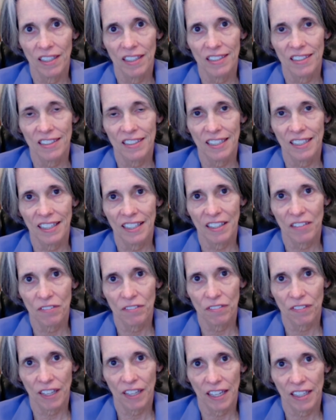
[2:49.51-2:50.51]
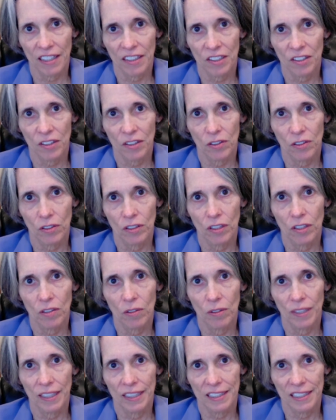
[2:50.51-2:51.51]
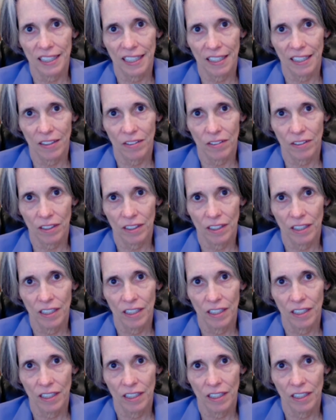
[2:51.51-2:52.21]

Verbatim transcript: staying flat, or going down.